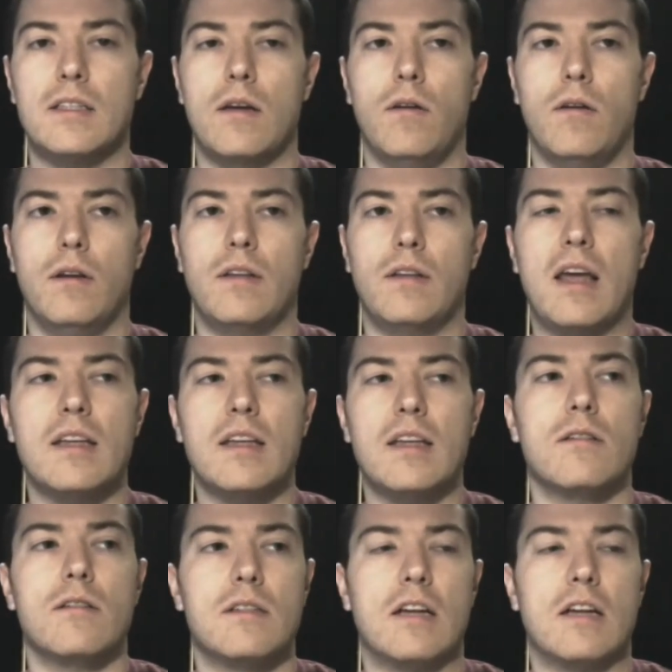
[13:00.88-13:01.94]
there is no
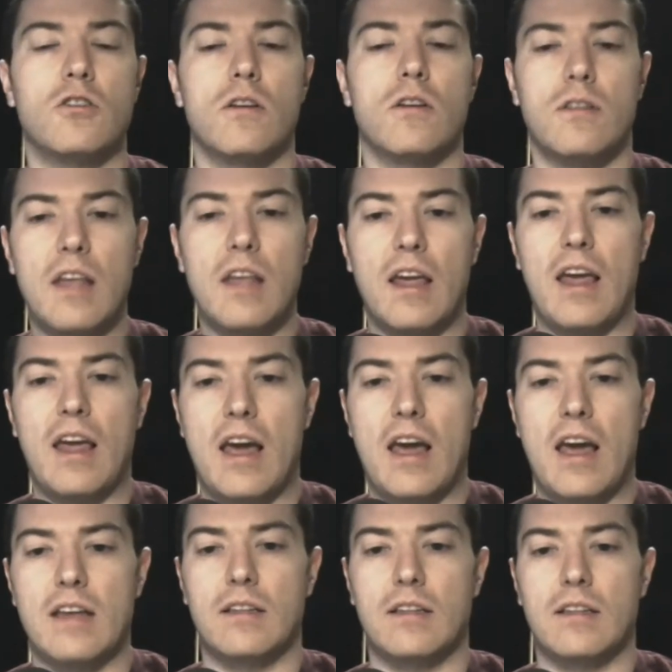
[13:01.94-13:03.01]
such a thing as
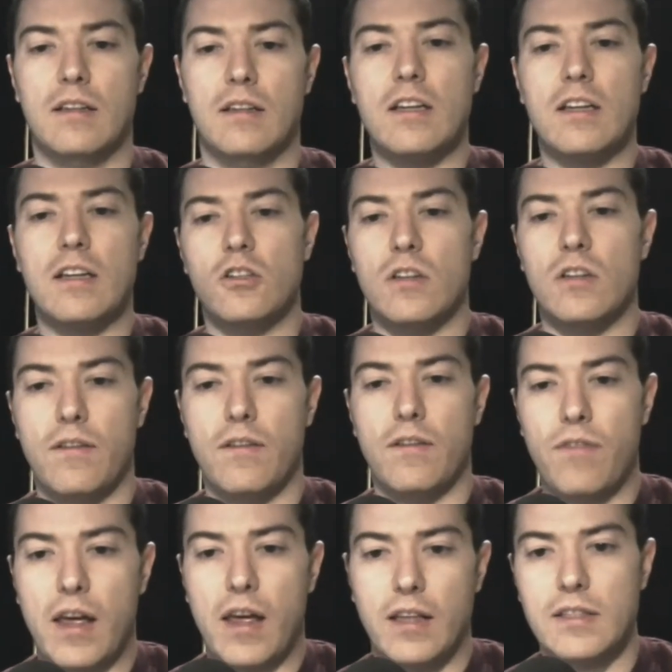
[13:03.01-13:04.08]
an additional defense
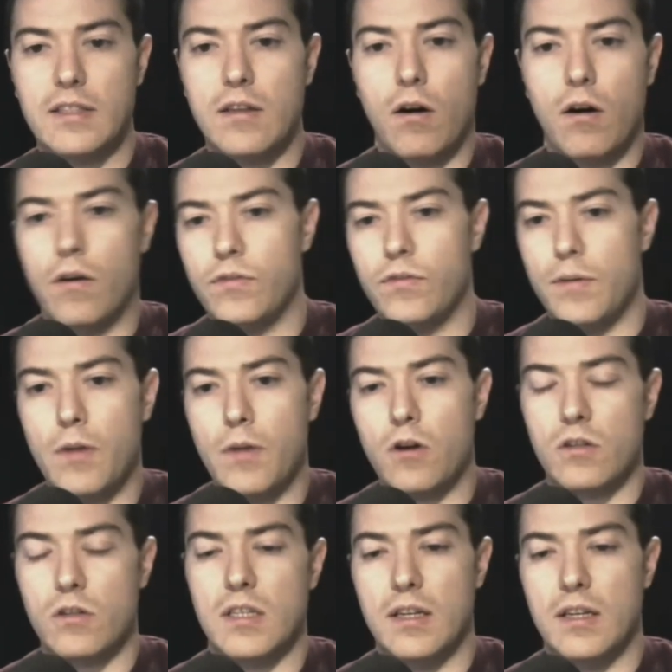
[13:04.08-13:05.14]
of democracy.
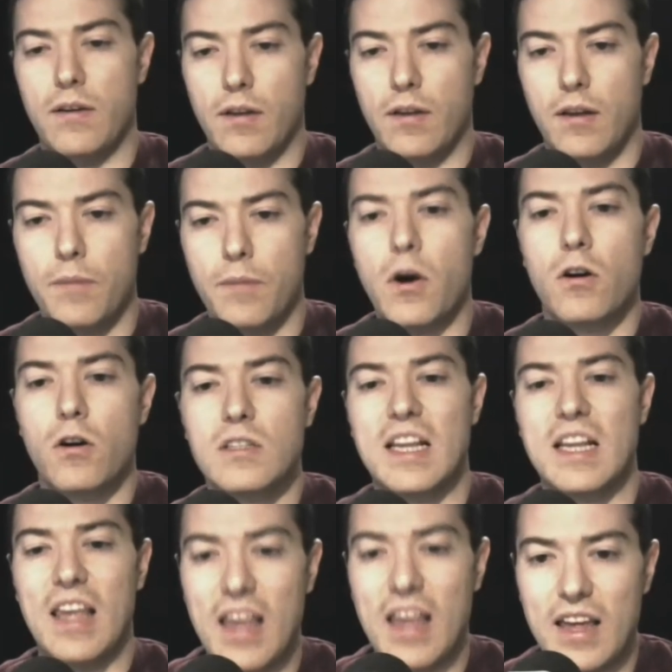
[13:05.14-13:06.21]
Democracy
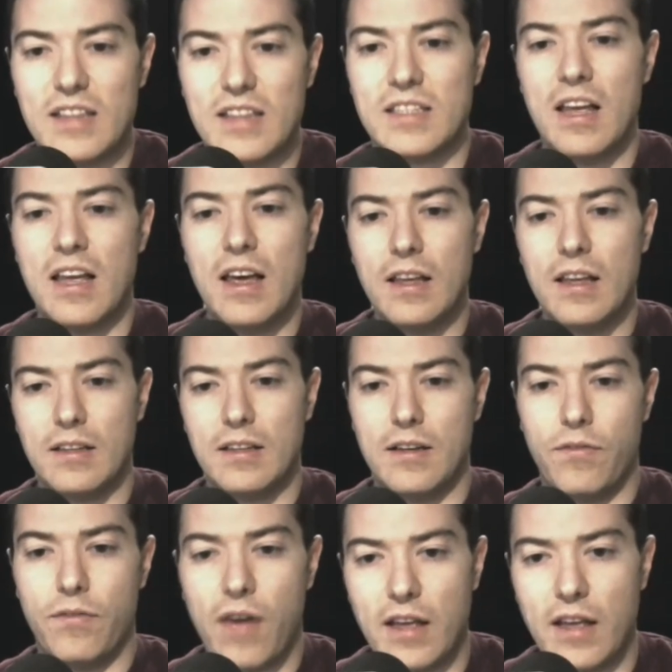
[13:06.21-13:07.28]
is the
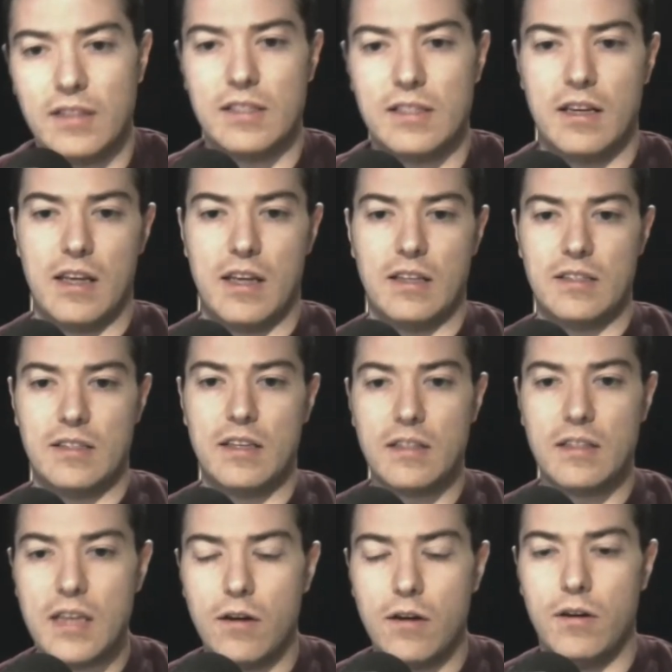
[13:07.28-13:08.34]
defense against
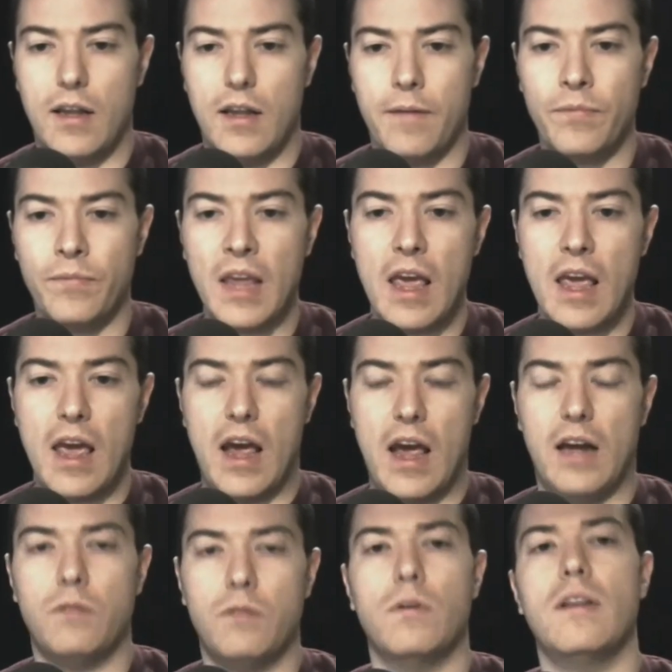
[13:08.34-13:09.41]
tyranny. And what they
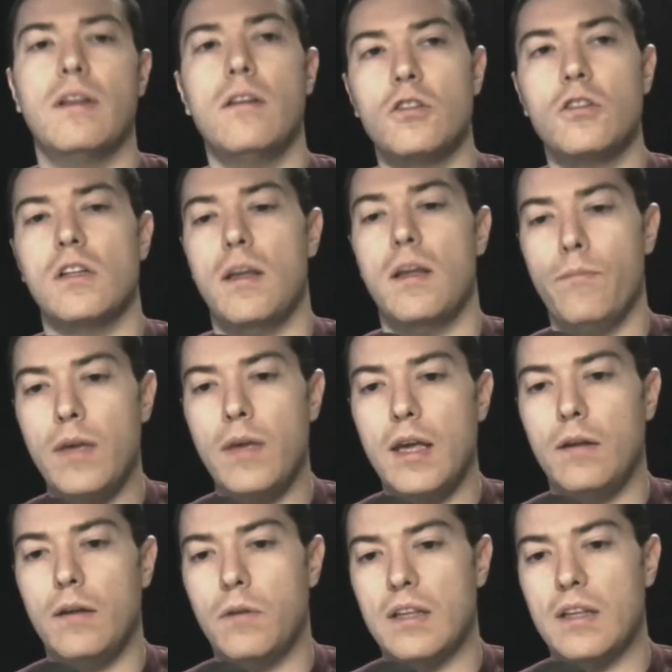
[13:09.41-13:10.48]
usually mean when they
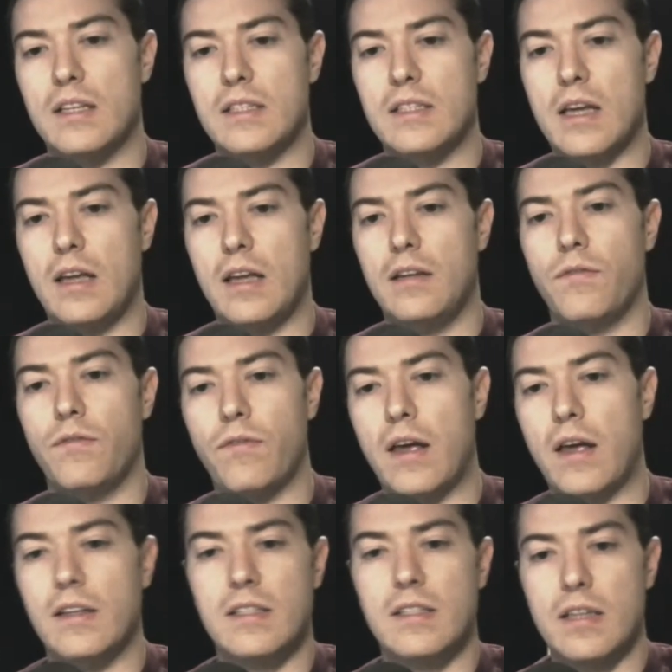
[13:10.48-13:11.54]
say
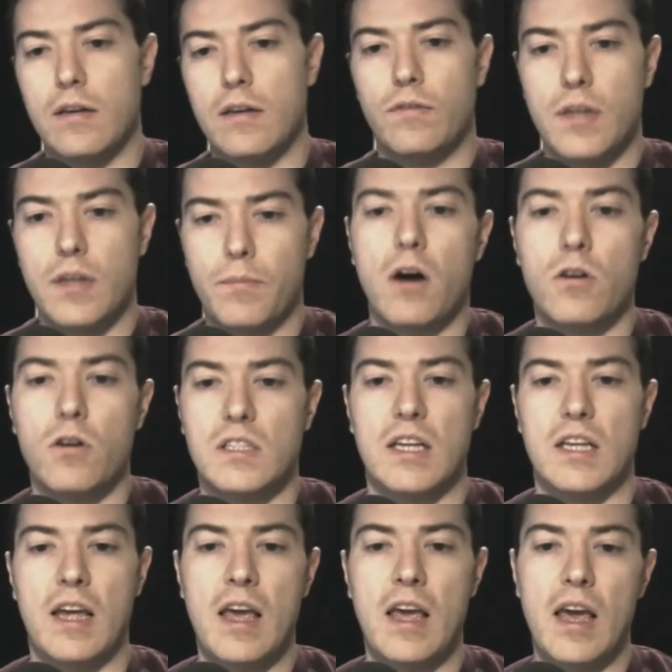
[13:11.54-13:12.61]
defensive democracy
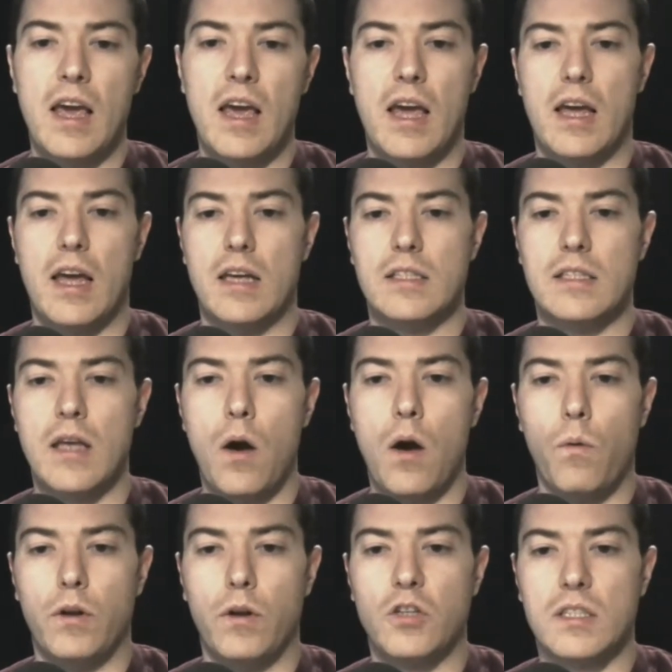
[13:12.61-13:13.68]
is we
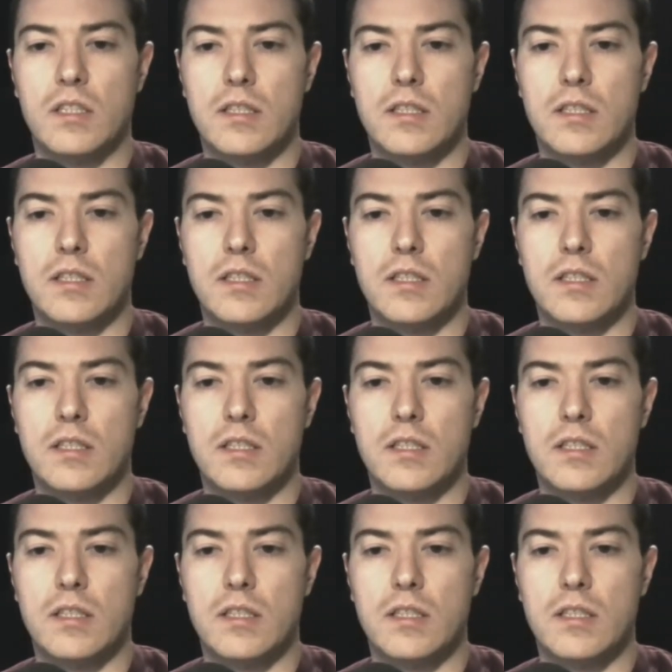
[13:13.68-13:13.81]
just